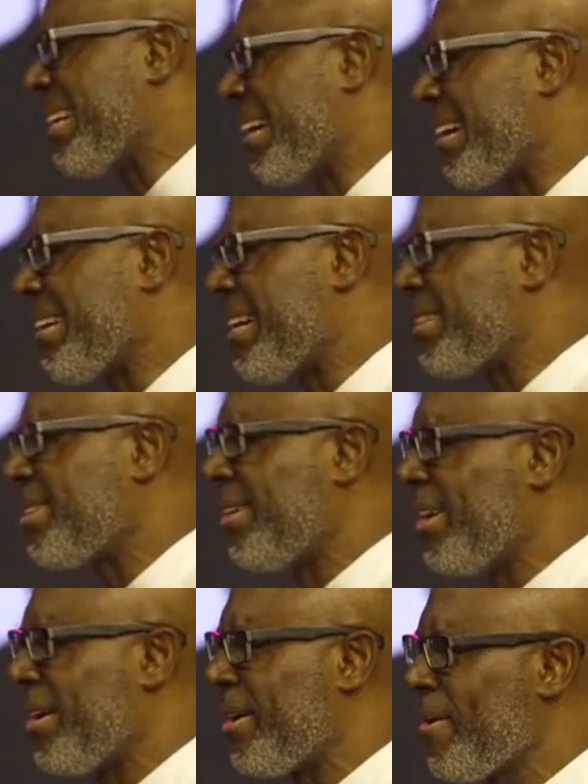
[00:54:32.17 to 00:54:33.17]
I declare
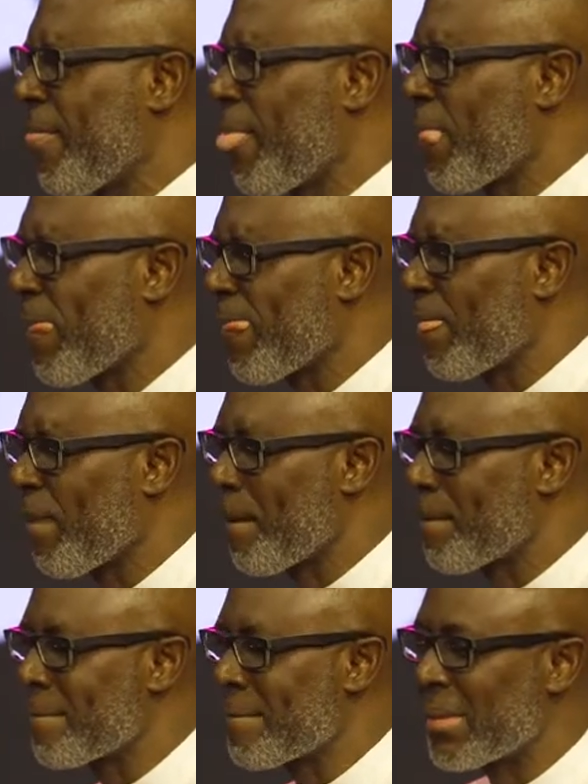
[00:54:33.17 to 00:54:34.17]
today,
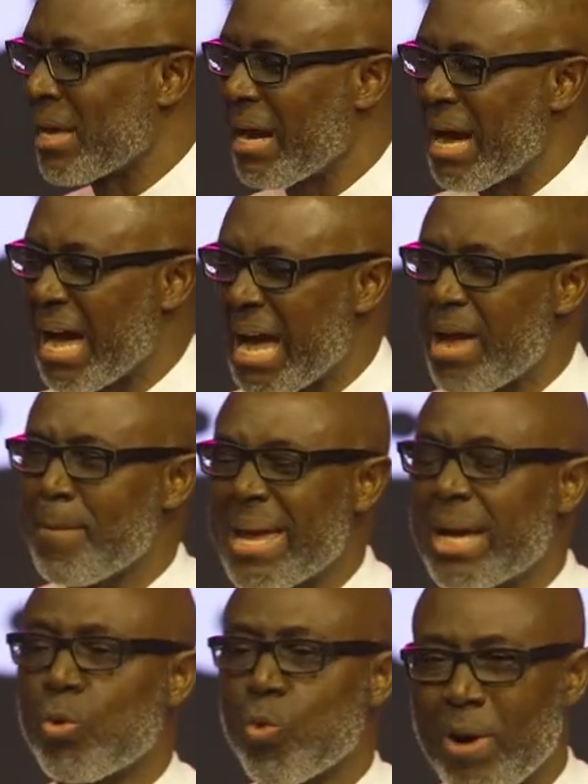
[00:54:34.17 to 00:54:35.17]
I
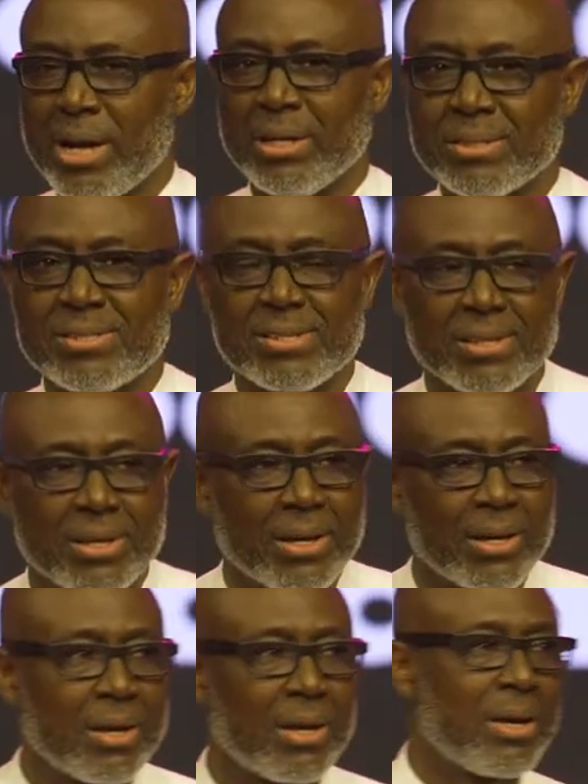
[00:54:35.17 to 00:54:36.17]
make wealth
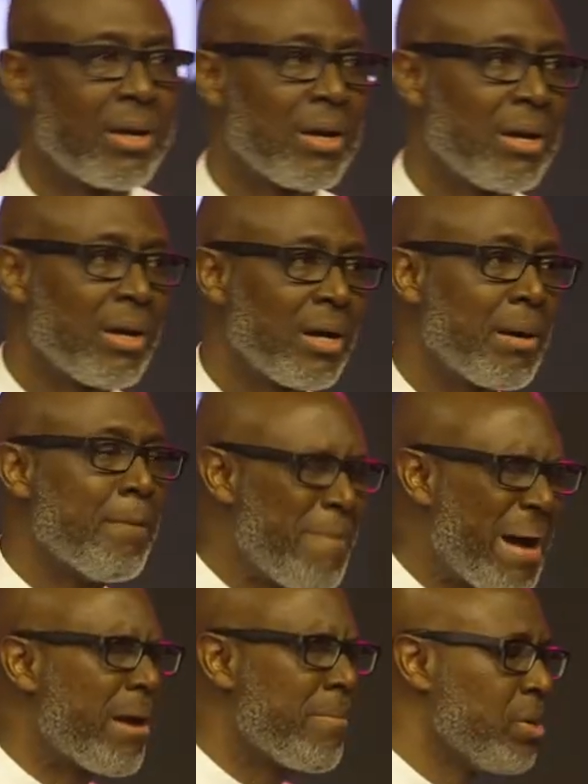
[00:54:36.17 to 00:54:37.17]

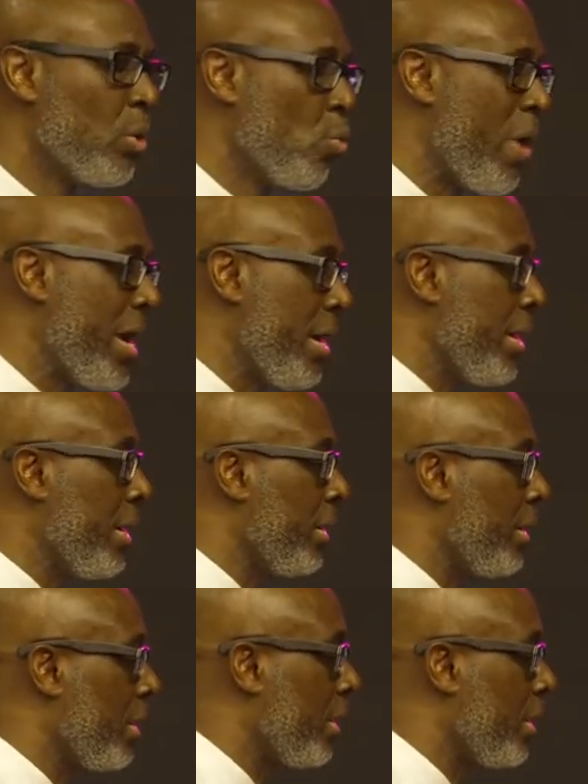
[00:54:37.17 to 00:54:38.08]
Bible way.